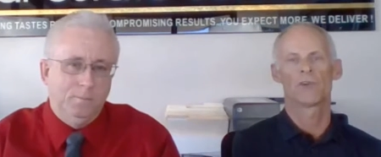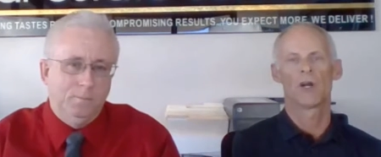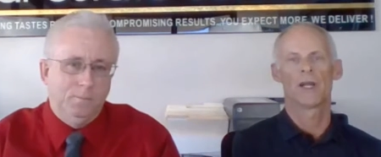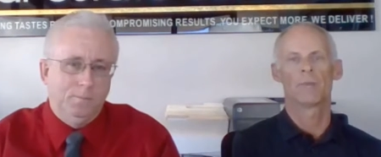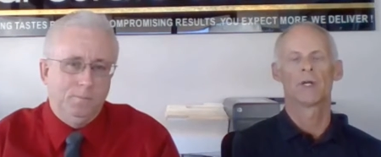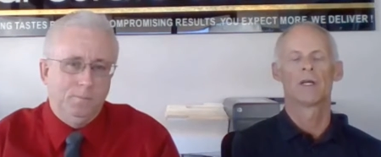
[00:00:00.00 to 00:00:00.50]

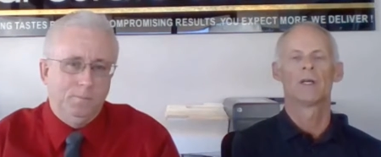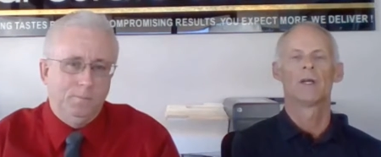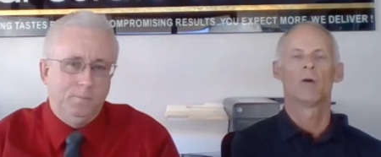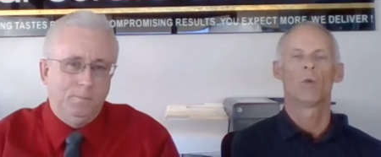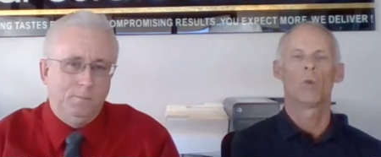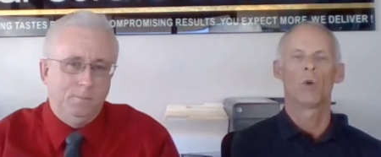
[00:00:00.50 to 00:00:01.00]
Speaker 1: frame
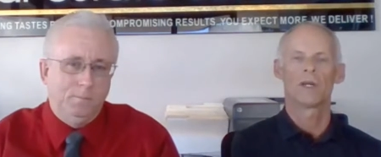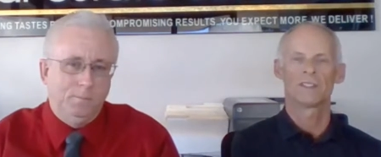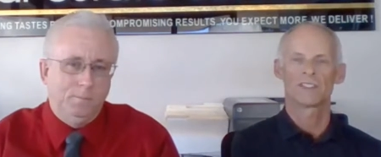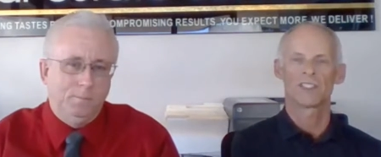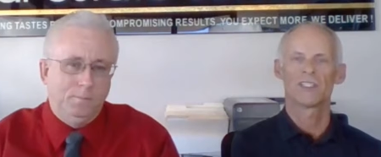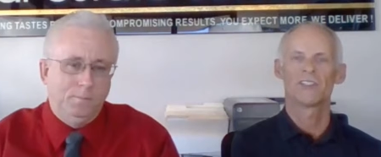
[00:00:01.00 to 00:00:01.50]

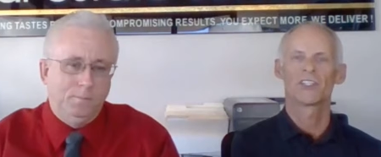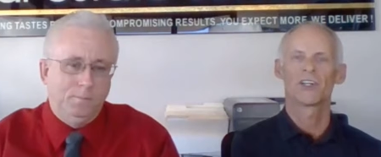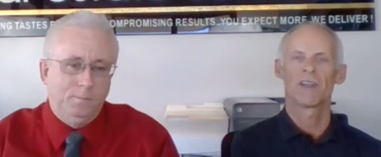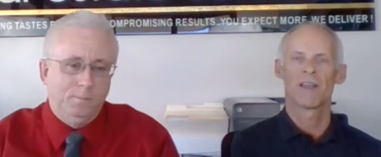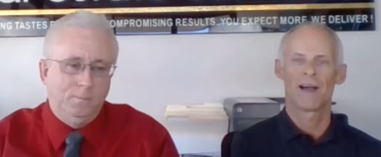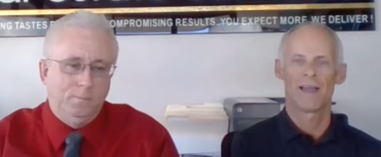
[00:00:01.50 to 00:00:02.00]
once in your
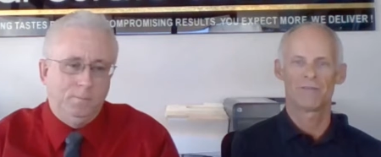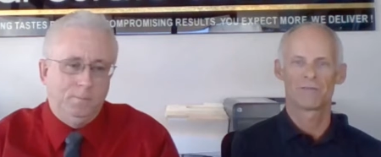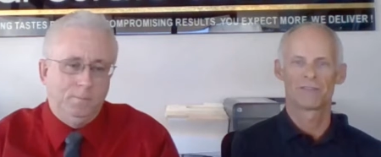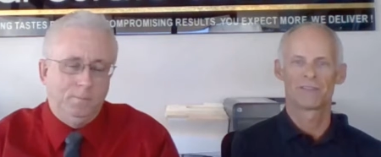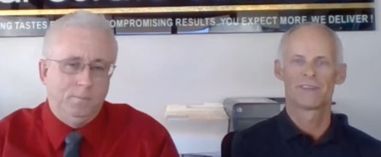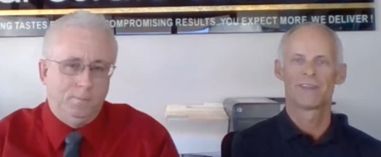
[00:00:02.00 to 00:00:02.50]

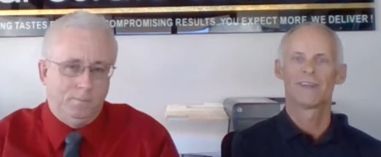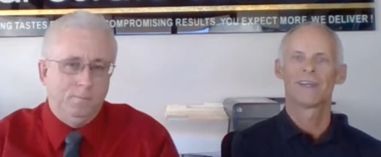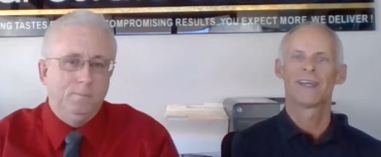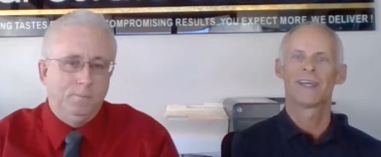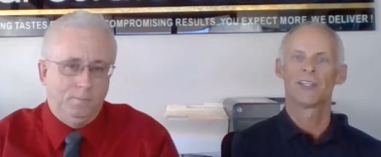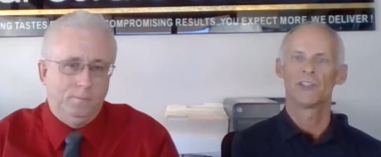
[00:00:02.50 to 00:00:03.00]
life
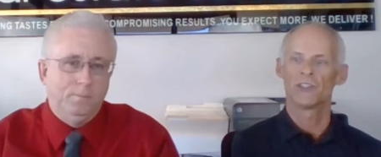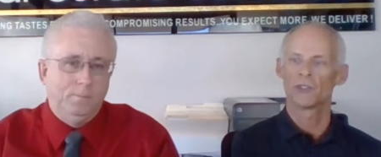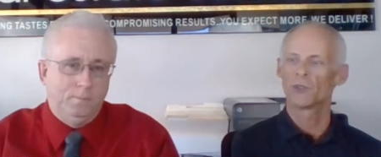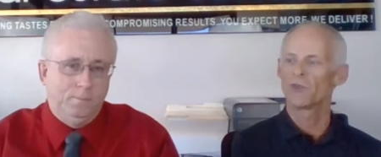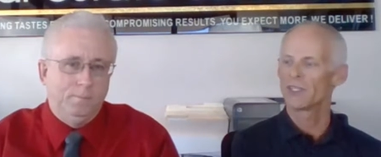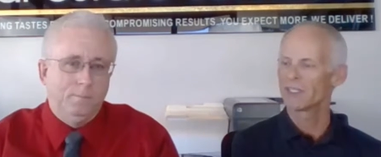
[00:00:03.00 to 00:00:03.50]
and
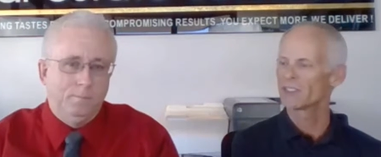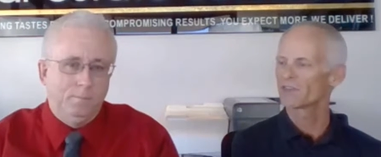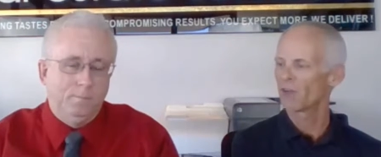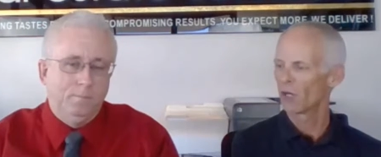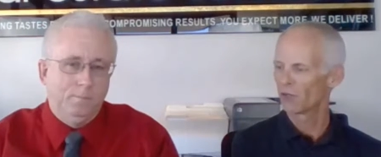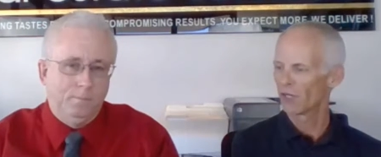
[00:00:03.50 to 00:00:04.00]
do these
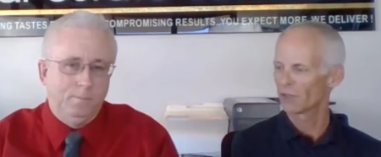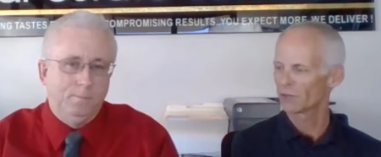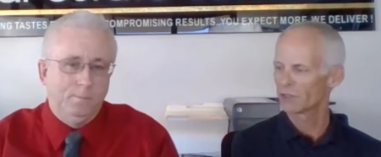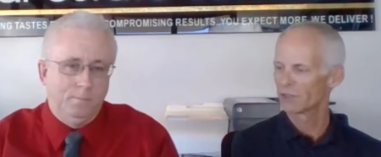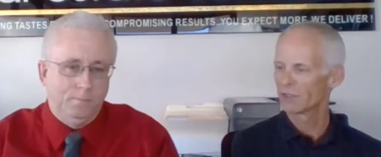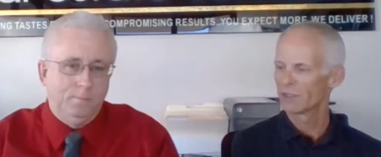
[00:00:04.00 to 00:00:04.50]

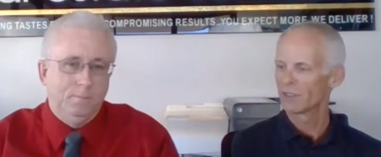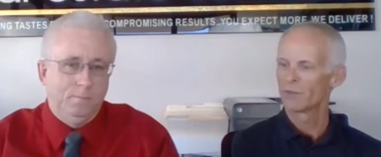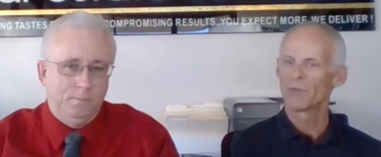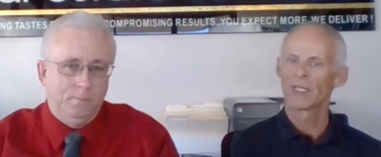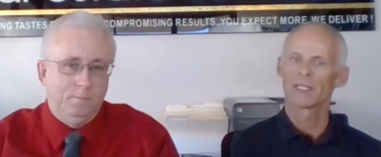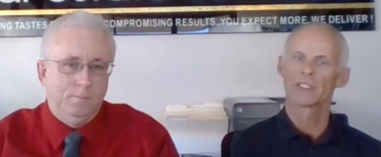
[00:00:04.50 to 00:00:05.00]
photos
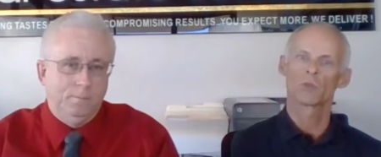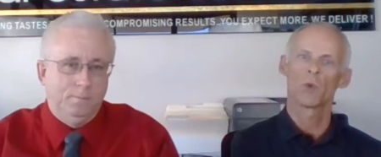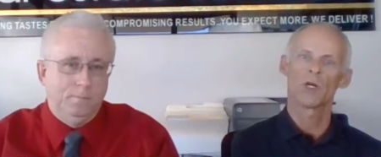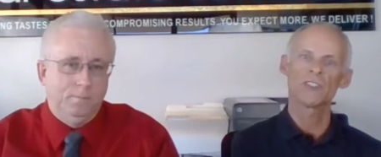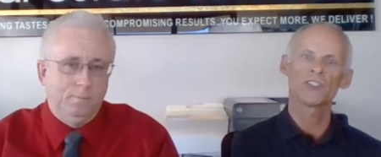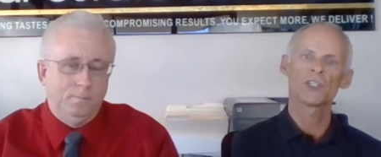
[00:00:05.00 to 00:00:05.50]
because
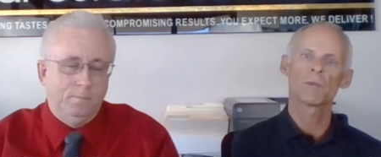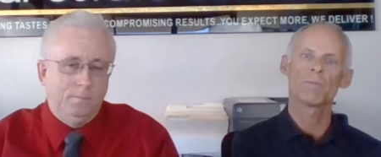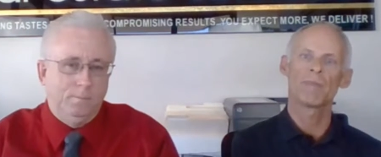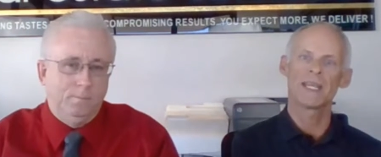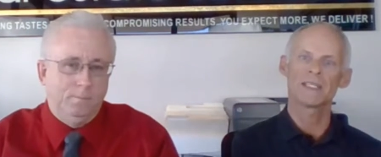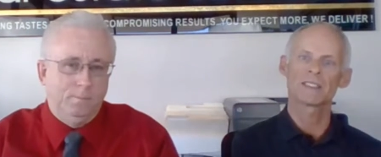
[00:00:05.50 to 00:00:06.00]
once your
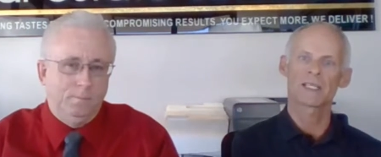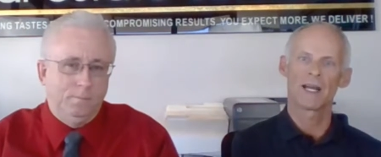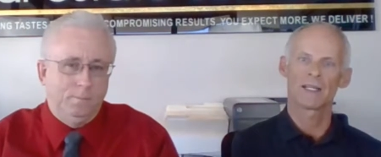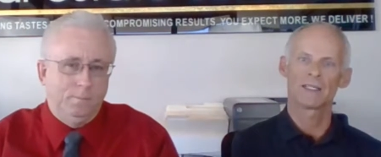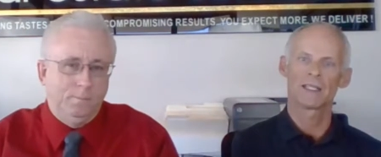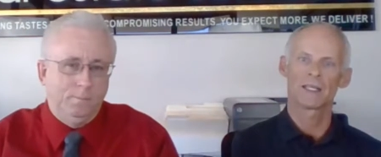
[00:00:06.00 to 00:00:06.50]
base
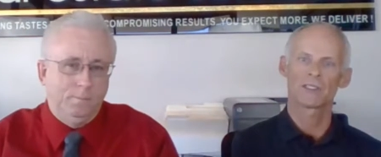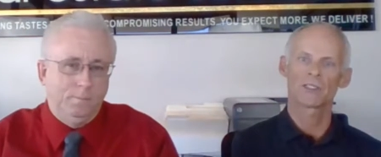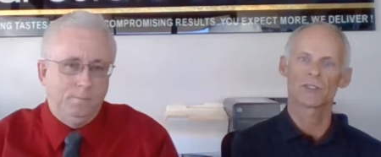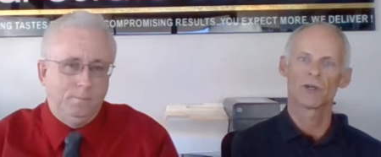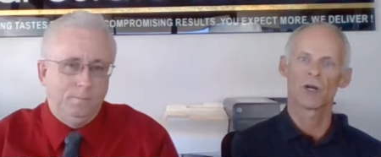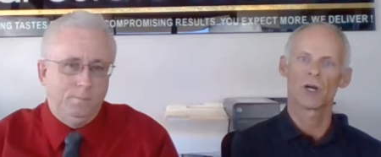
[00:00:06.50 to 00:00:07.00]

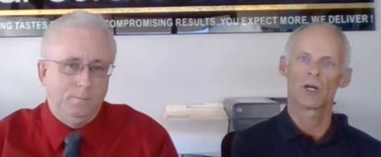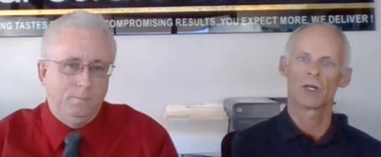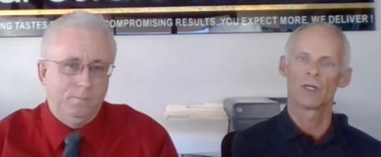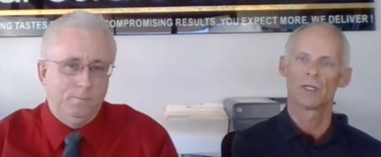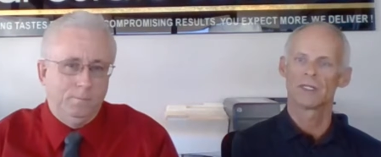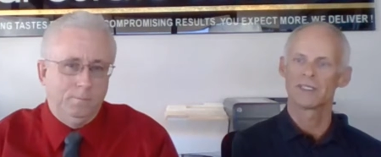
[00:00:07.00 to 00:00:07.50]
contents
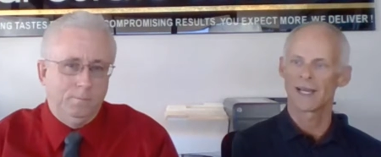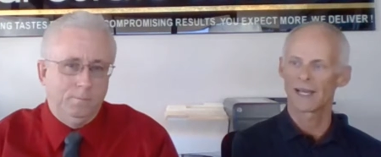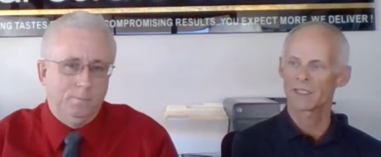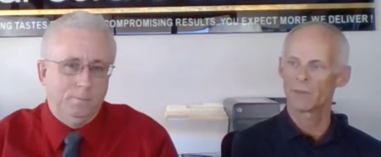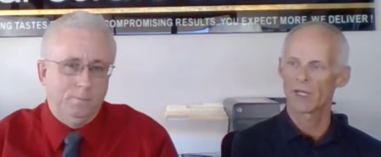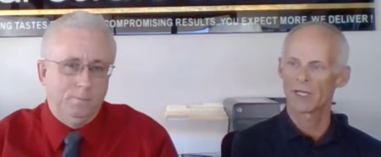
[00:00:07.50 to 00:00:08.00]
are
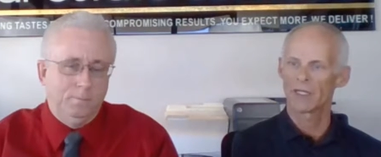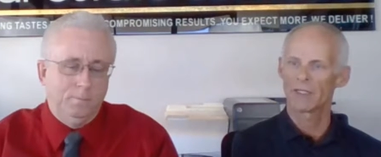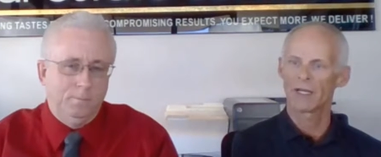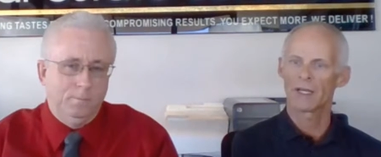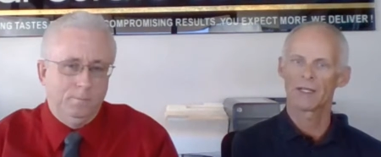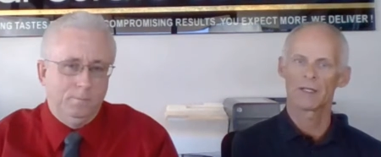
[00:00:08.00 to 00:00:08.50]

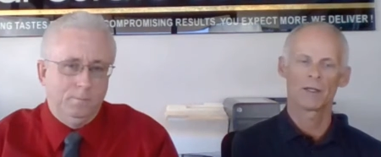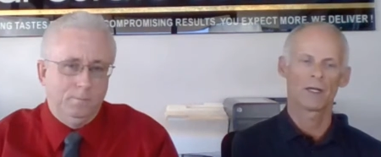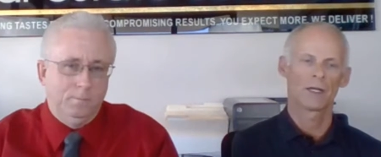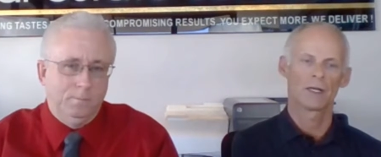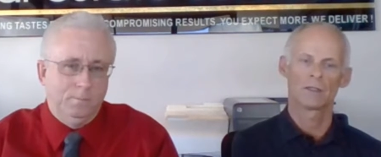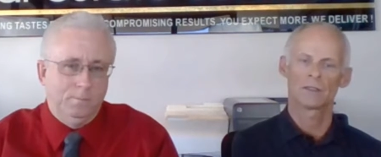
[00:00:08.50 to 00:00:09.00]
documented.
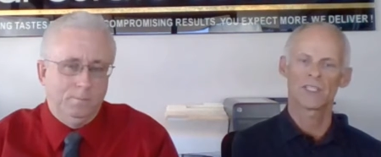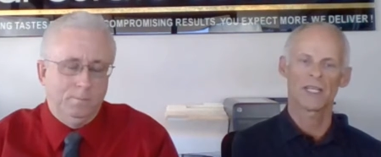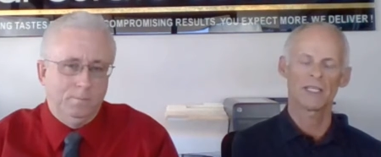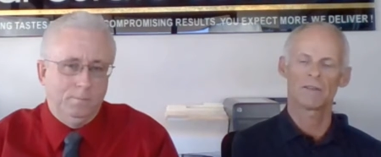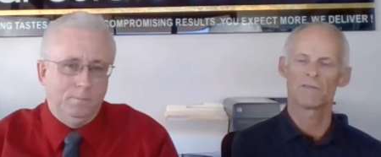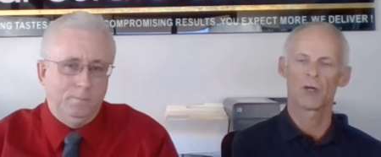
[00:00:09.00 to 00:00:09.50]
Uh,
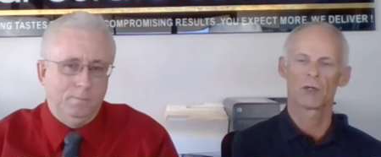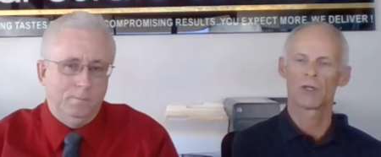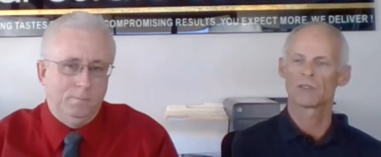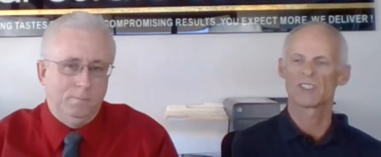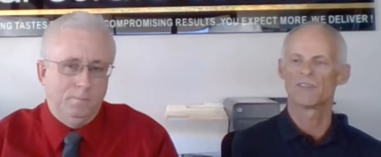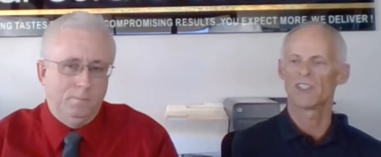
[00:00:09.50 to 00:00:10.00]
taking
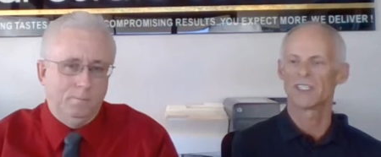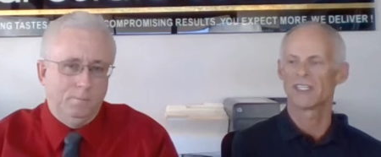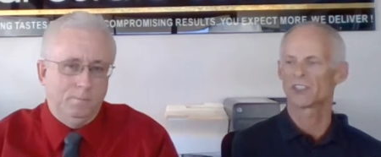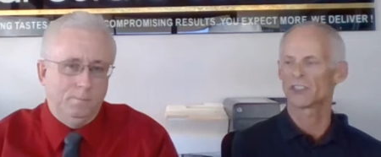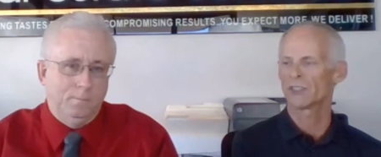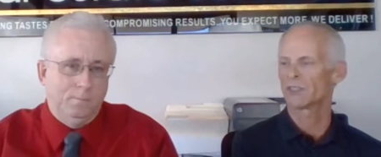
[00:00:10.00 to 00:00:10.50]
photos of
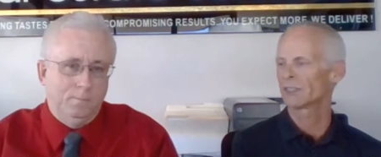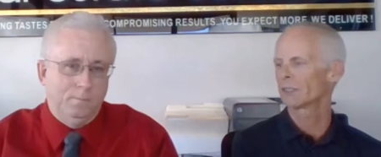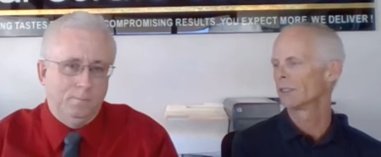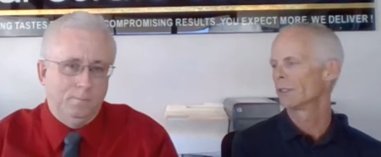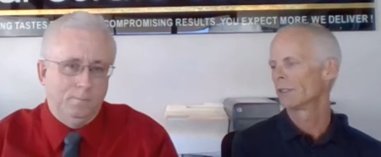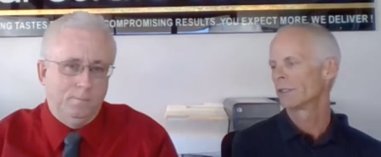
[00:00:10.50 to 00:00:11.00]
additions
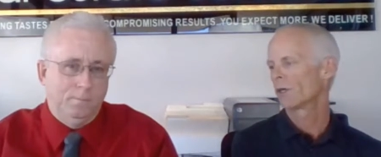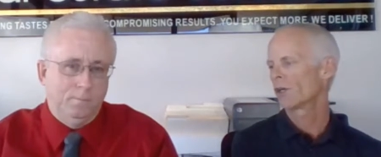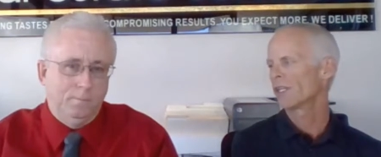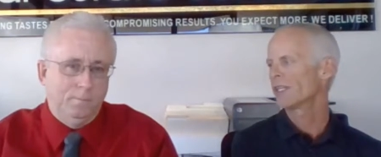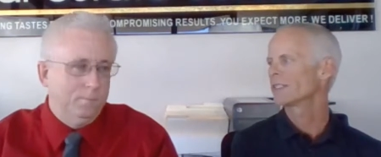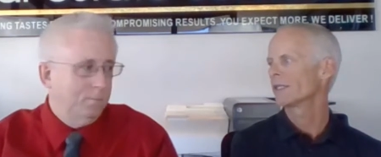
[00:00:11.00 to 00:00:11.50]

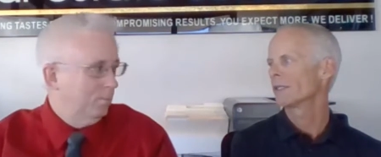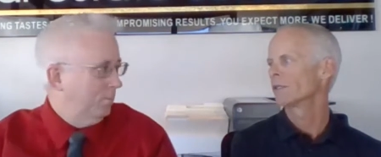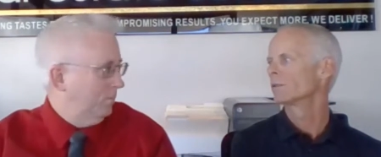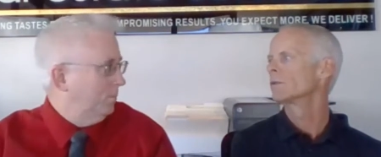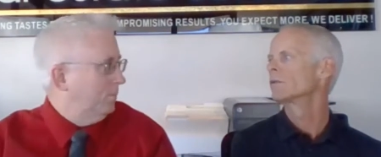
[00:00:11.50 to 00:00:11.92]
are easy.